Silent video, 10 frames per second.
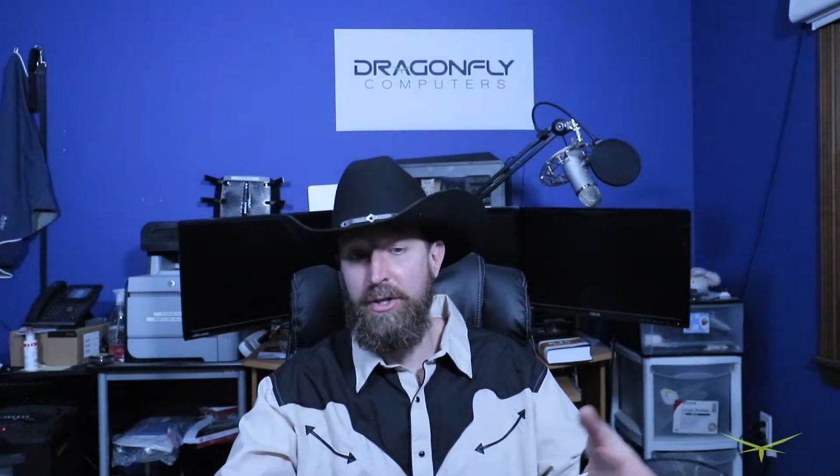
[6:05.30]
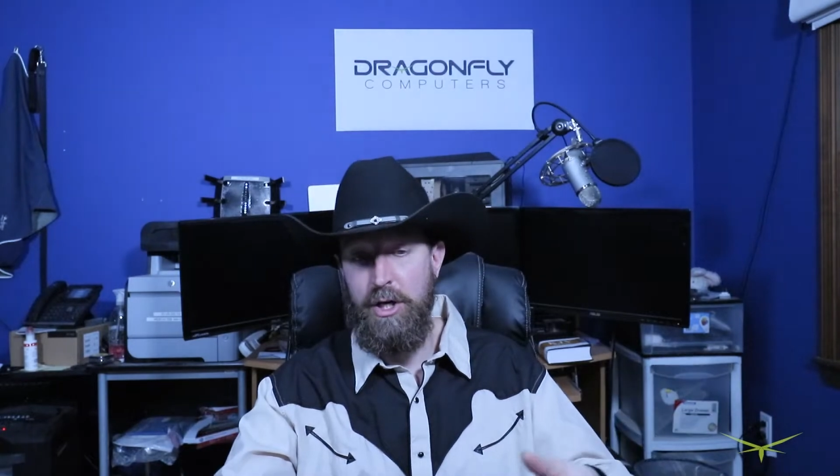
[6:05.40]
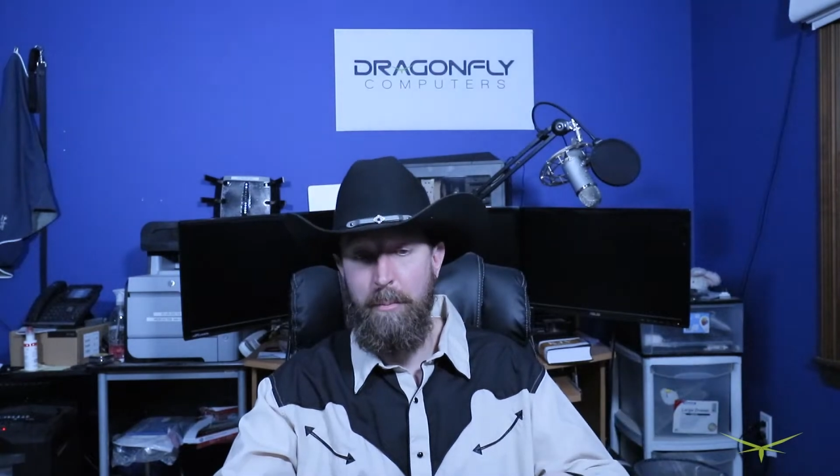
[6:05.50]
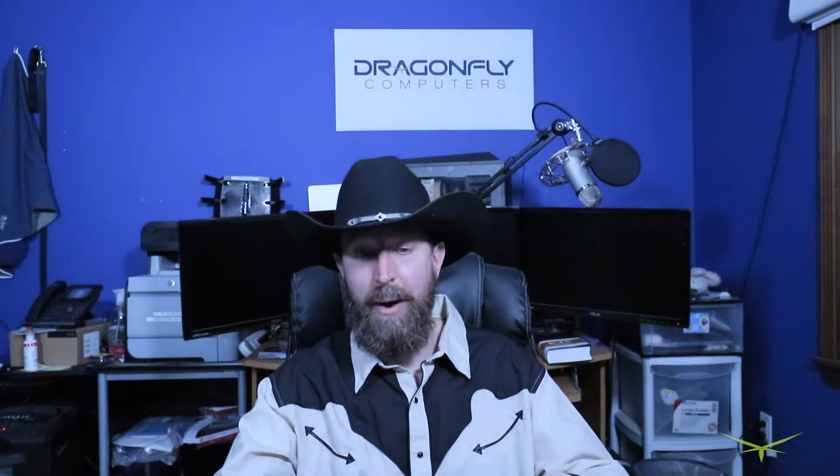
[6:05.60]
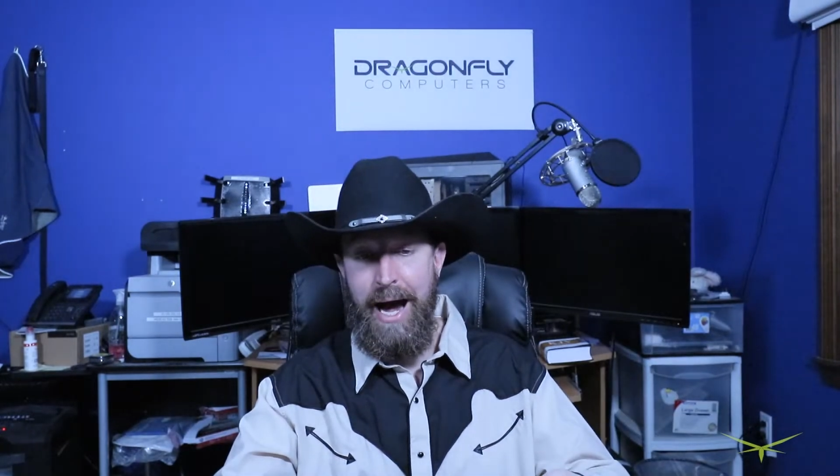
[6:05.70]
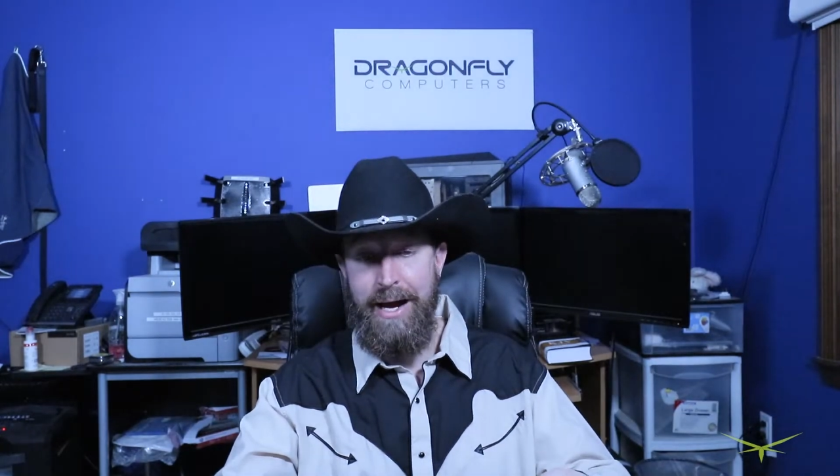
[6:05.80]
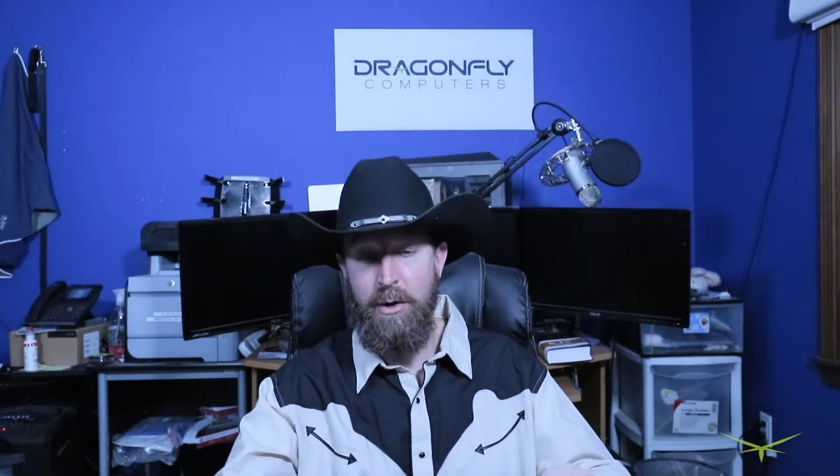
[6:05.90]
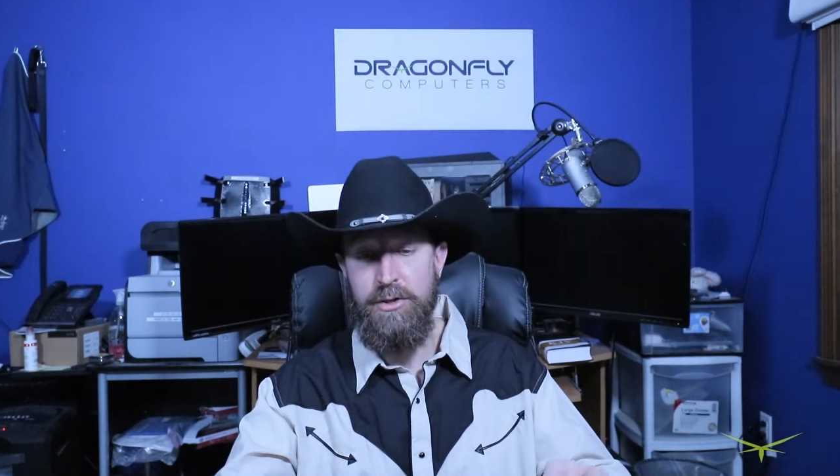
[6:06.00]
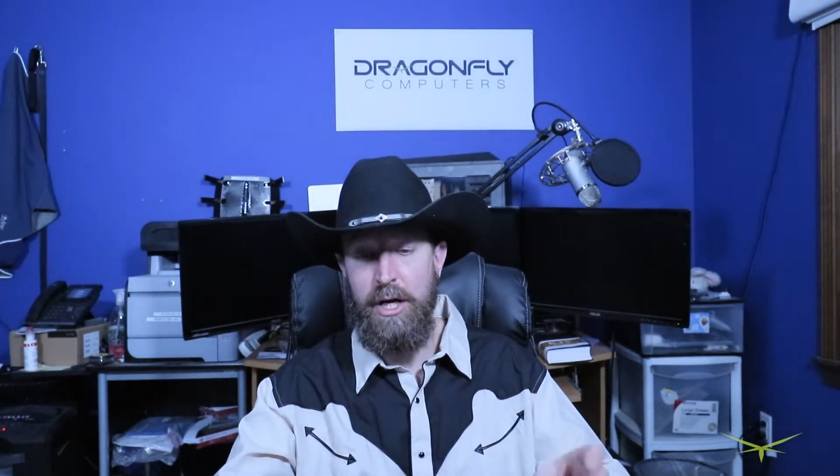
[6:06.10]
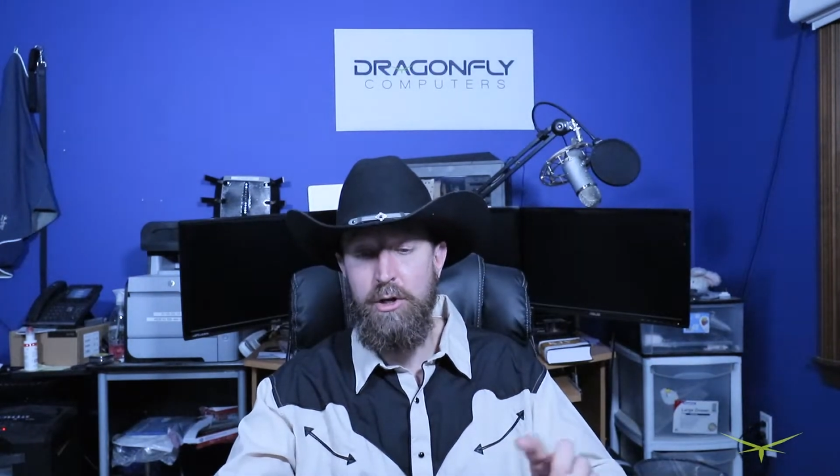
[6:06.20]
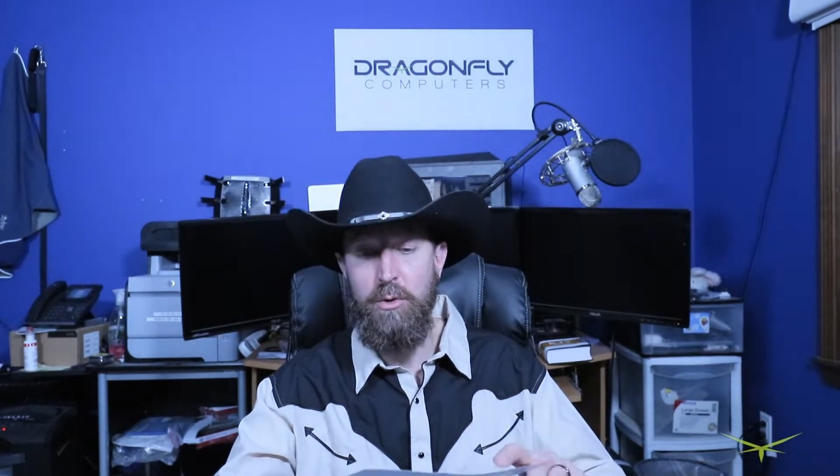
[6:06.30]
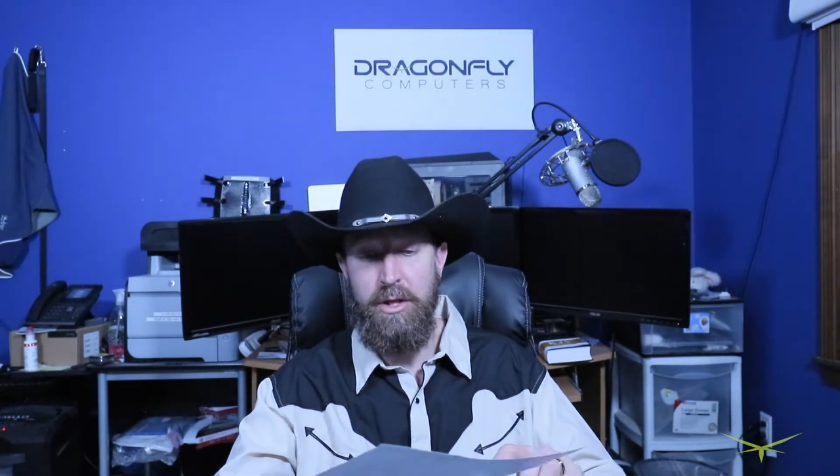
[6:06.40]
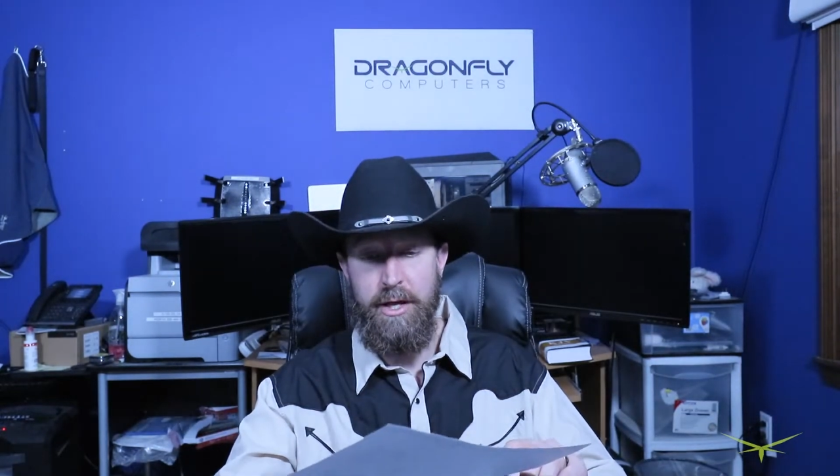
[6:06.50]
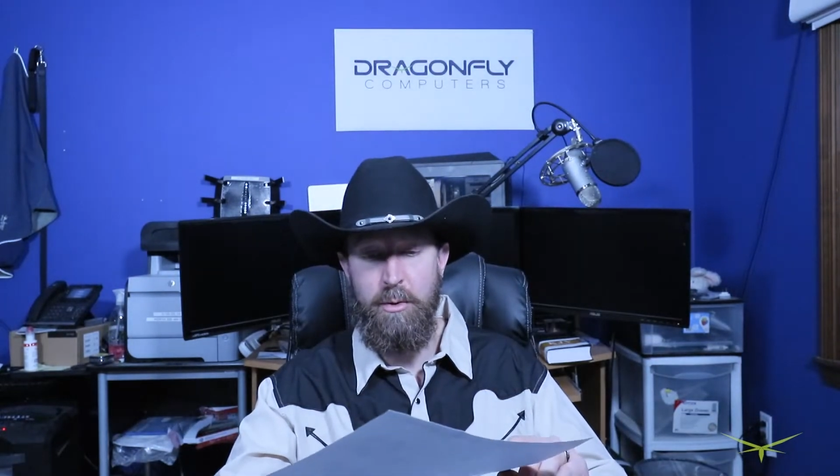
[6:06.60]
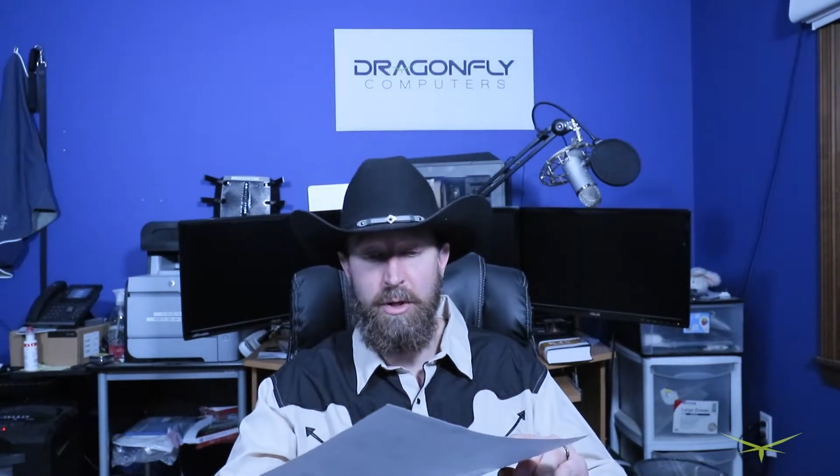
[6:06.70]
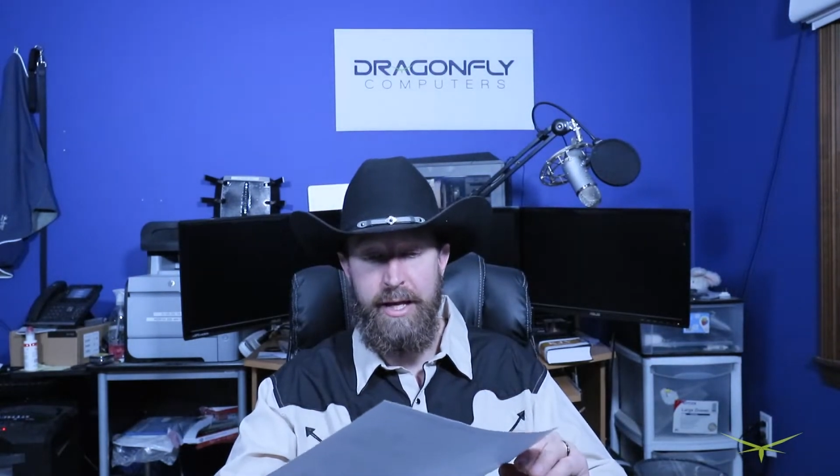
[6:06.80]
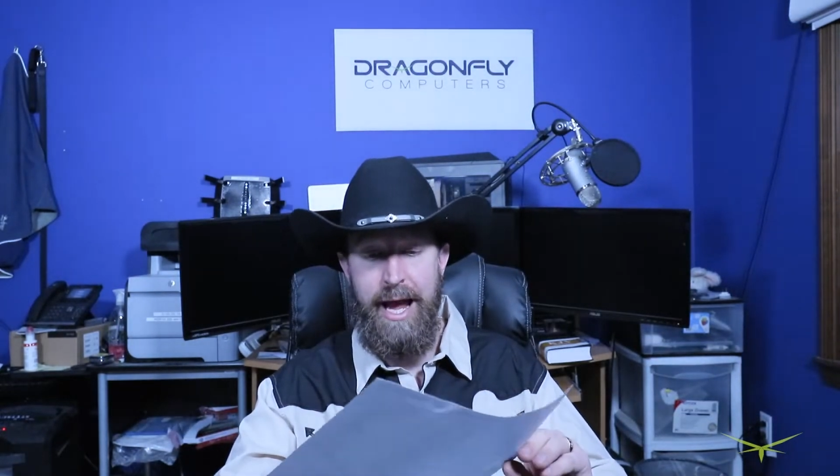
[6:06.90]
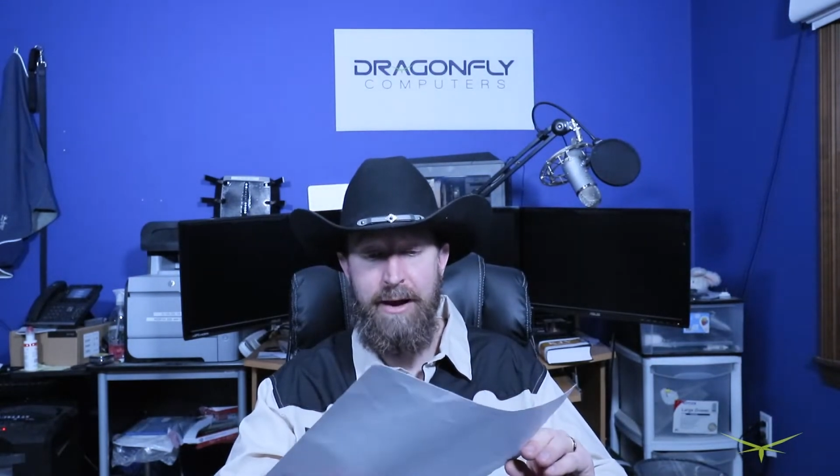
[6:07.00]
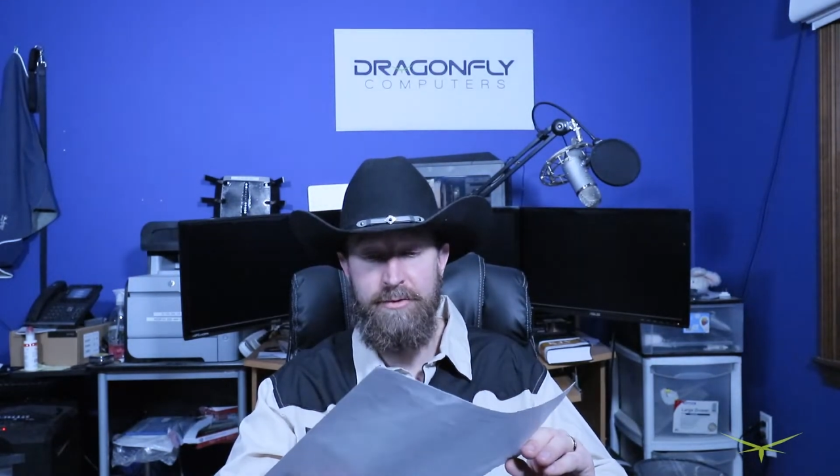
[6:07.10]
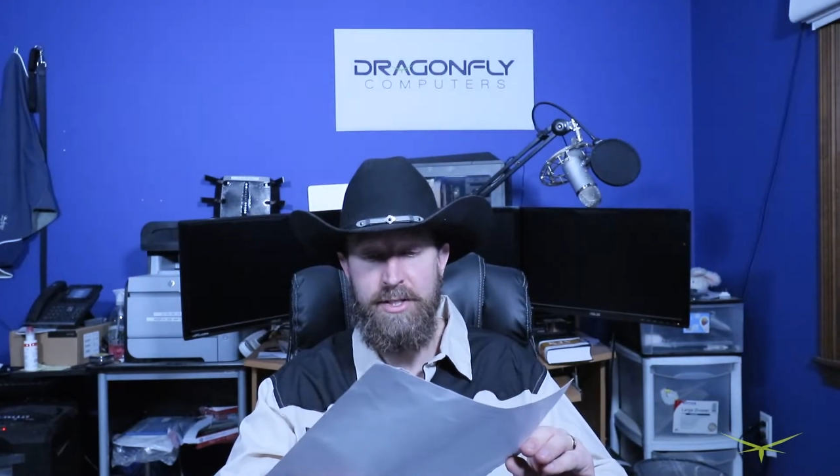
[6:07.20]
into your BIOS, and you literally
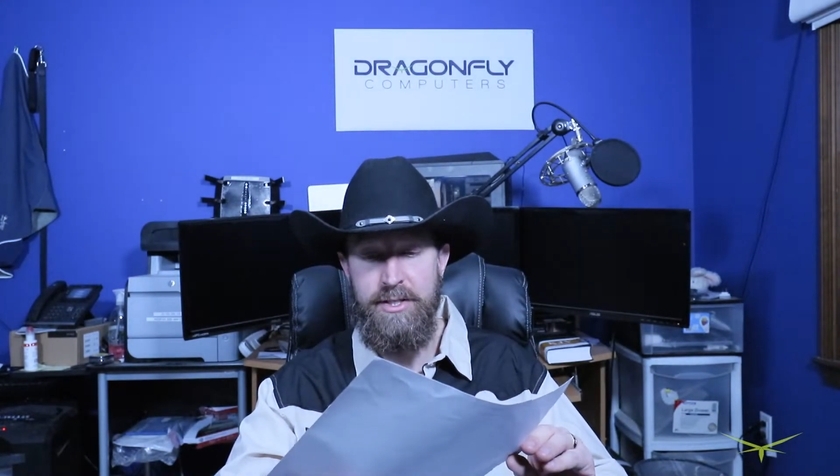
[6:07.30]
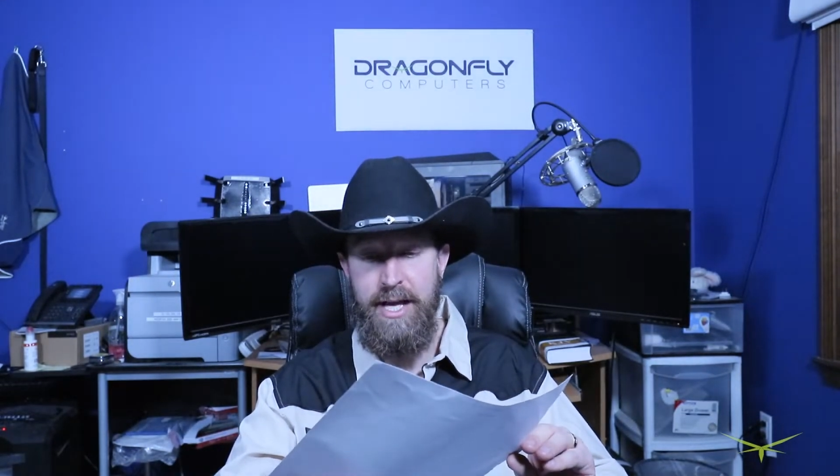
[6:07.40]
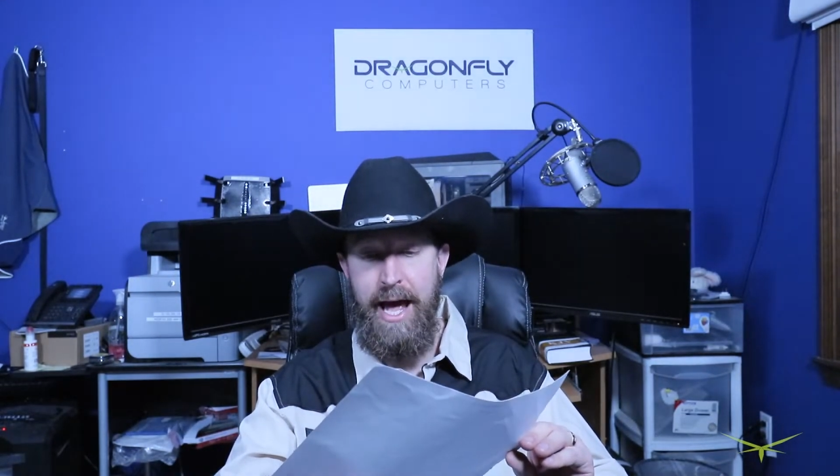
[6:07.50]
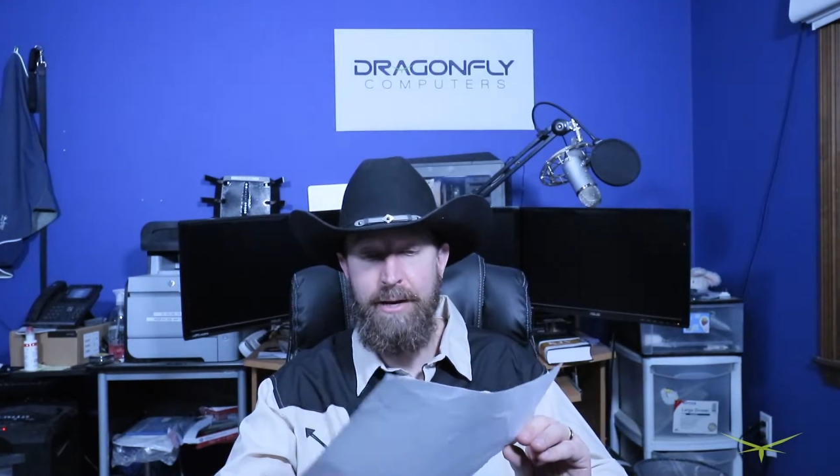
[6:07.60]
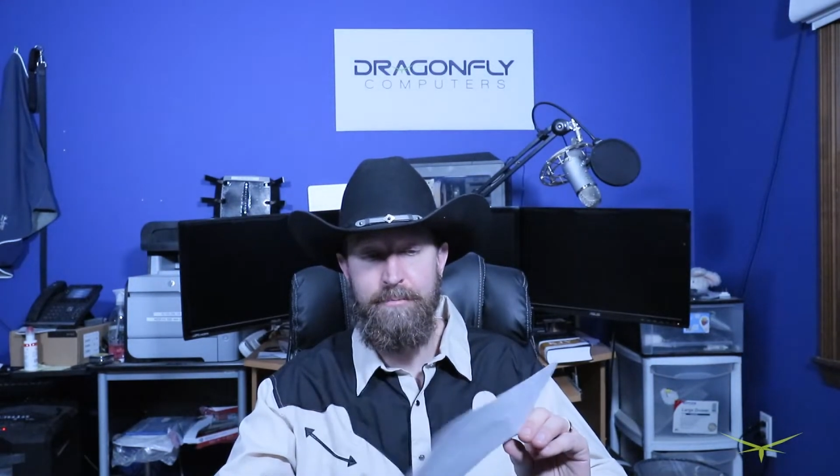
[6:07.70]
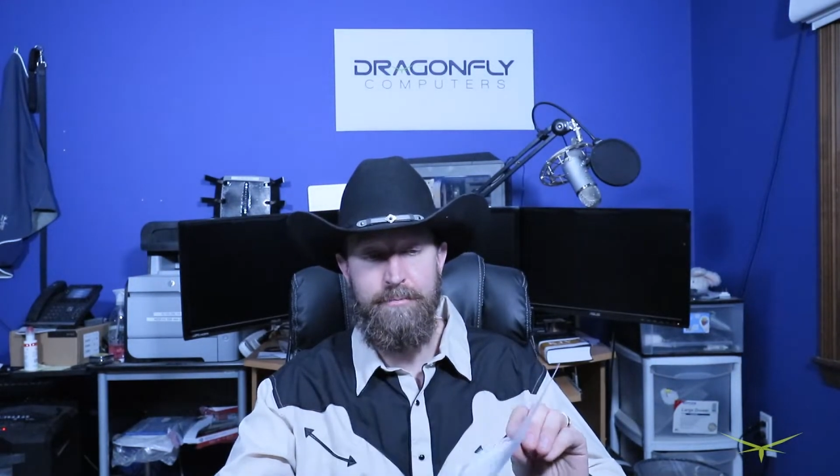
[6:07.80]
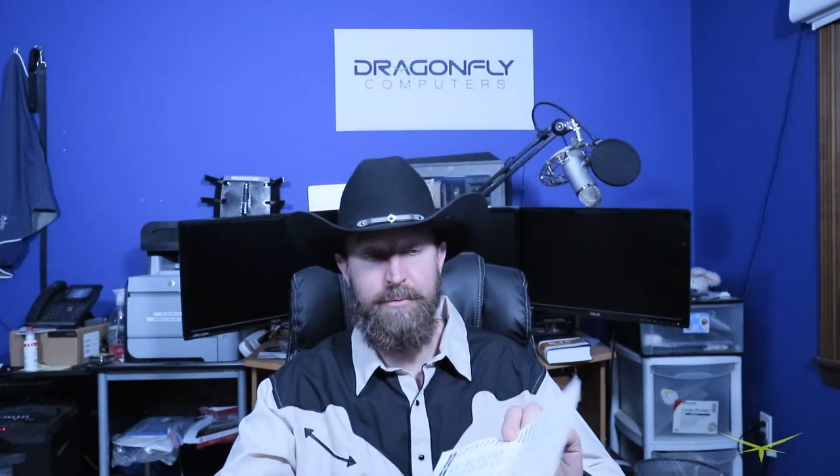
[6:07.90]
have to set